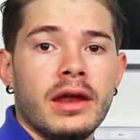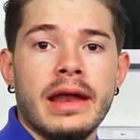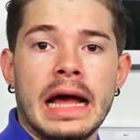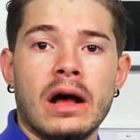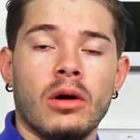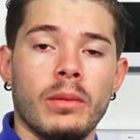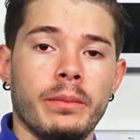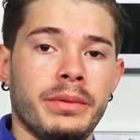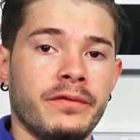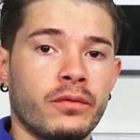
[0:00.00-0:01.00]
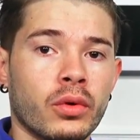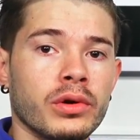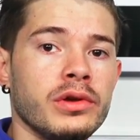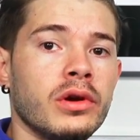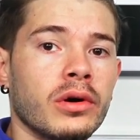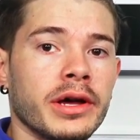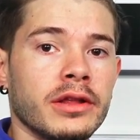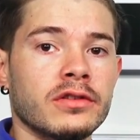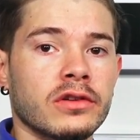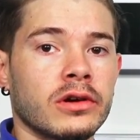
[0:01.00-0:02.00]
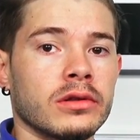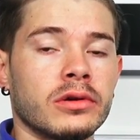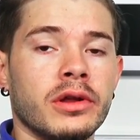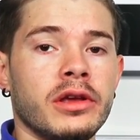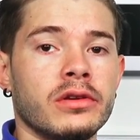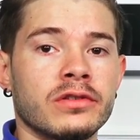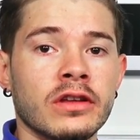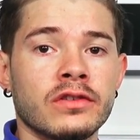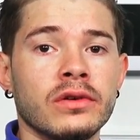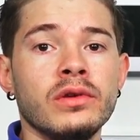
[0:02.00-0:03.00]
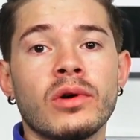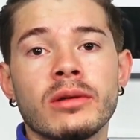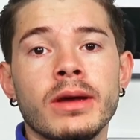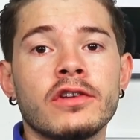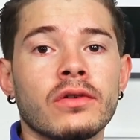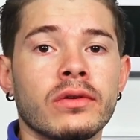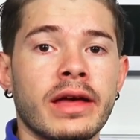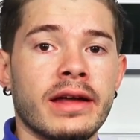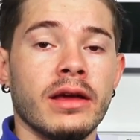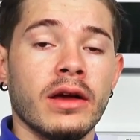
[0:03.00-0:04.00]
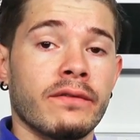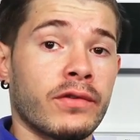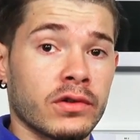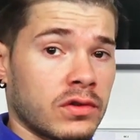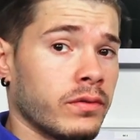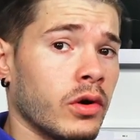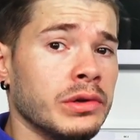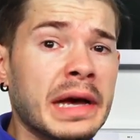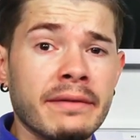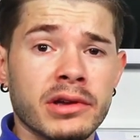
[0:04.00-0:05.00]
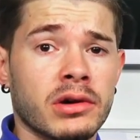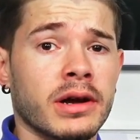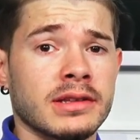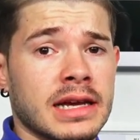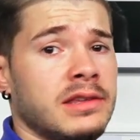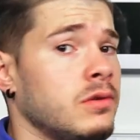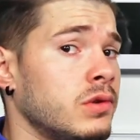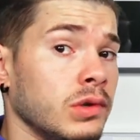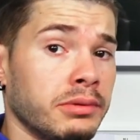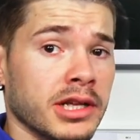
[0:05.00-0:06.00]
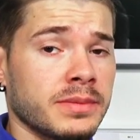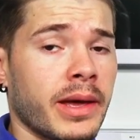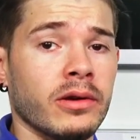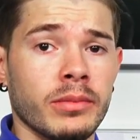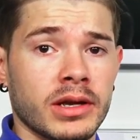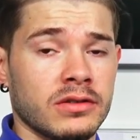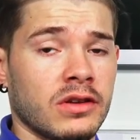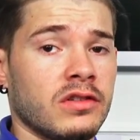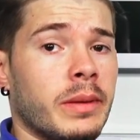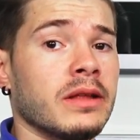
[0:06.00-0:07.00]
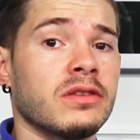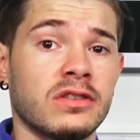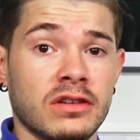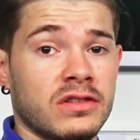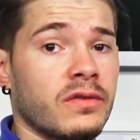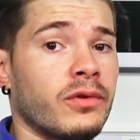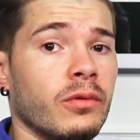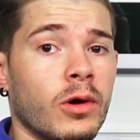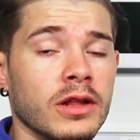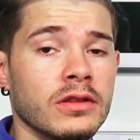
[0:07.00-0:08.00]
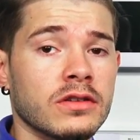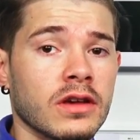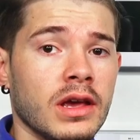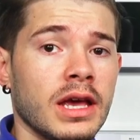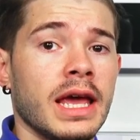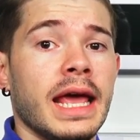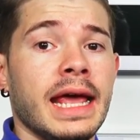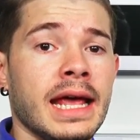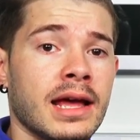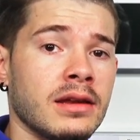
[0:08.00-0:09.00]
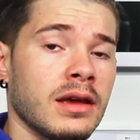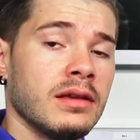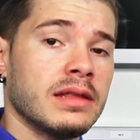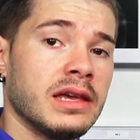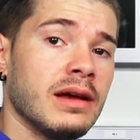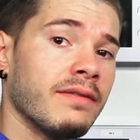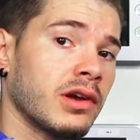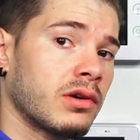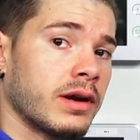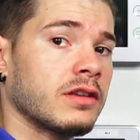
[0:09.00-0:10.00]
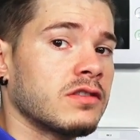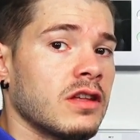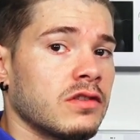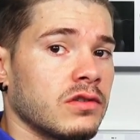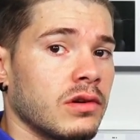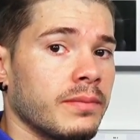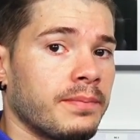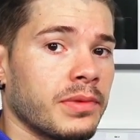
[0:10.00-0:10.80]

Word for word: Now, before you go ahead and start learning your sensor, you want to make sure that first of all you have the correct IQ2 Plus panel because there's about six different ones and that you have the correct sensor.